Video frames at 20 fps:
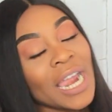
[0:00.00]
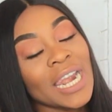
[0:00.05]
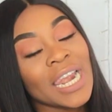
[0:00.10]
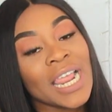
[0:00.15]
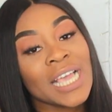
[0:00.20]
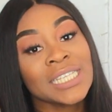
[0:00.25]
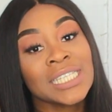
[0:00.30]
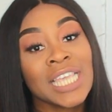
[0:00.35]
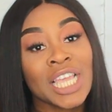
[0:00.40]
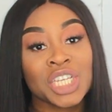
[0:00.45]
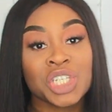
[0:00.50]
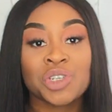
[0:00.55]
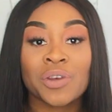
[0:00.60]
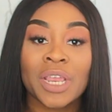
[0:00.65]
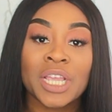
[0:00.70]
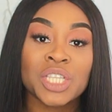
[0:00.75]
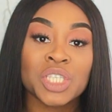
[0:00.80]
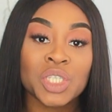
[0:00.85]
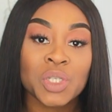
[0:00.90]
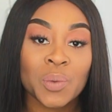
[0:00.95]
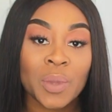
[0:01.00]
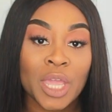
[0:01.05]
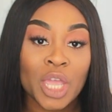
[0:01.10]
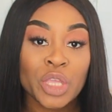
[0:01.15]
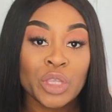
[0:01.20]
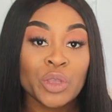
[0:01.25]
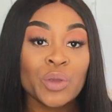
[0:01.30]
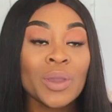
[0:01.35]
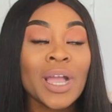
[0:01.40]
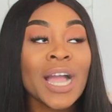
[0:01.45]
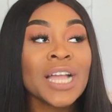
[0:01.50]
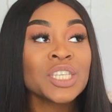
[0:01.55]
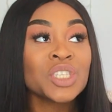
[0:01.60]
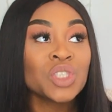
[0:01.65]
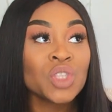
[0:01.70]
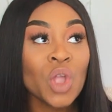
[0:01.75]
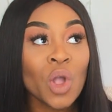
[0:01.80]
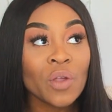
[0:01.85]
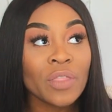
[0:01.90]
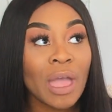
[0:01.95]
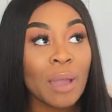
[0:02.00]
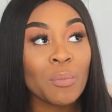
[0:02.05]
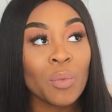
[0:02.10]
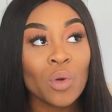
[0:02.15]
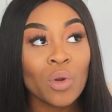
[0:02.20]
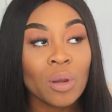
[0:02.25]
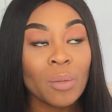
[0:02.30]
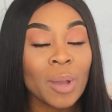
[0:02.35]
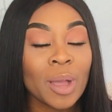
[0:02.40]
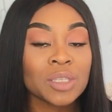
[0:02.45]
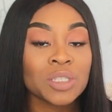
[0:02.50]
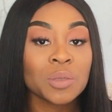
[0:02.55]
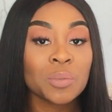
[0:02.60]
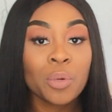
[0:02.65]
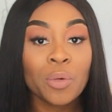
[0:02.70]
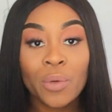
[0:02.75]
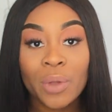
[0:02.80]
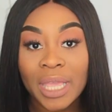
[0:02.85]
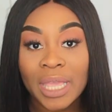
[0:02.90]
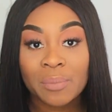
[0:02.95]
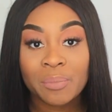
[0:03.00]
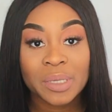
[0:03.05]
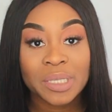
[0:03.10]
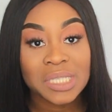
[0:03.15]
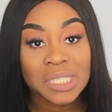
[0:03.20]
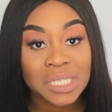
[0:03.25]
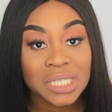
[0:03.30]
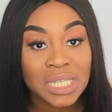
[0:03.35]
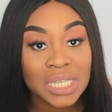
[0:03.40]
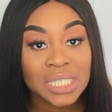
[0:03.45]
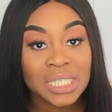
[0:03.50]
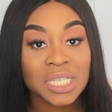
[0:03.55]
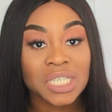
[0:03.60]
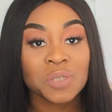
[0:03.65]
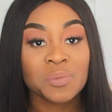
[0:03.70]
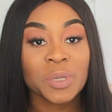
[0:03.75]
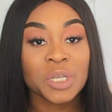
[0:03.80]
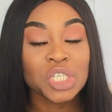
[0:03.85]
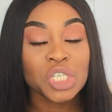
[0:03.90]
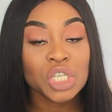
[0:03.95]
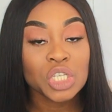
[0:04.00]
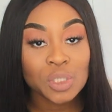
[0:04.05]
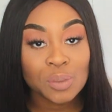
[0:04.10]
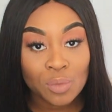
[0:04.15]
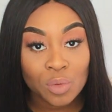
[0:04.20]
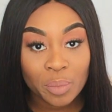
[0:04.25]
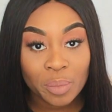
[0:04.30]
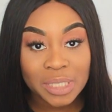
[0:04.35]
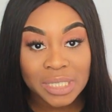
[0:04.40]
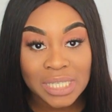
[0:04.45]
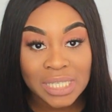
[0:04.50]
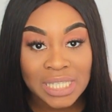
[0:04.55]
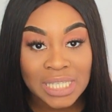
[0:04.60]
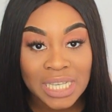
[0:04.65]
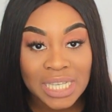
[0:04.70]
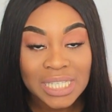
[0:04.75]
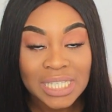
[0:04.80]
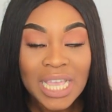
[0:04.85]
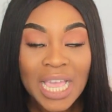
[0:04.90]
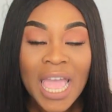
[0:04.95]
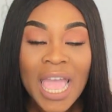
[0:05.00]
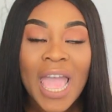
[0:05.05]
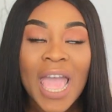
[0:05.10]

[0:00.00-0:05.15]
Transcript: let's get straight into it. You guys know that I'm all about supporting businesses, especially small businesses,